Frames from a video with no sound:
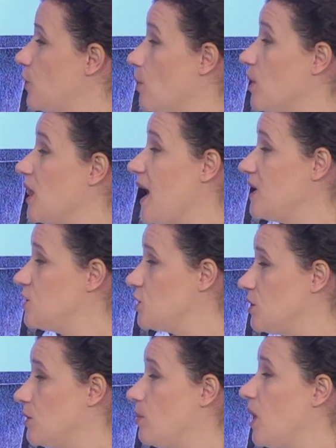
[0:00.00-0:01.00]
a
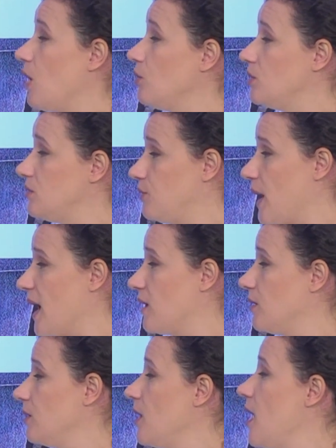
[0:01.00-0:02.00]
legend about the
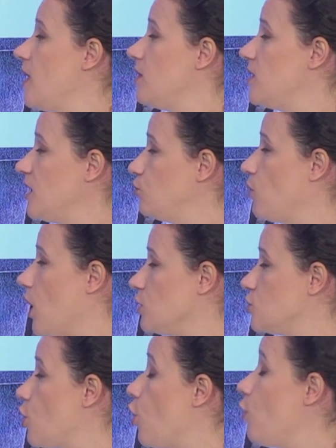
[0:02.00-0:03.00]
dragon that
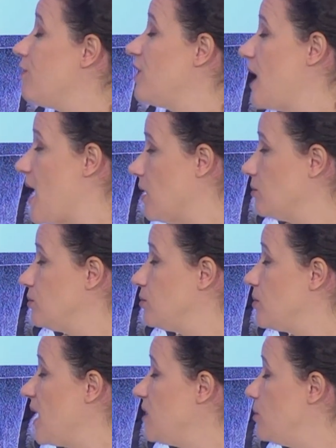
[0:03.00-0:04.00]
was overwhelmed
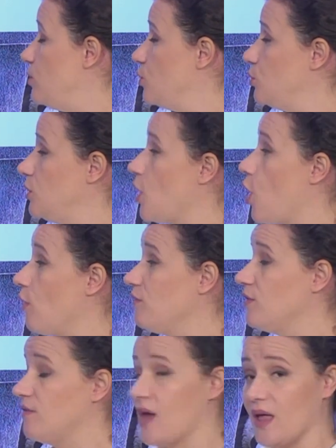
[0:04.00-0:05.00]
by the beauty of
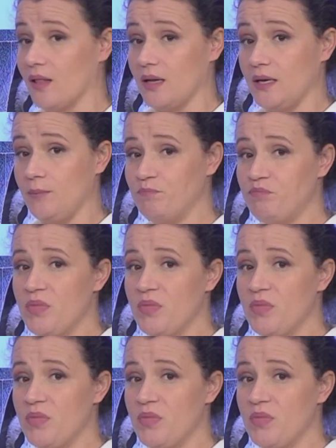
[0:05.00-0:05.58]
the valley.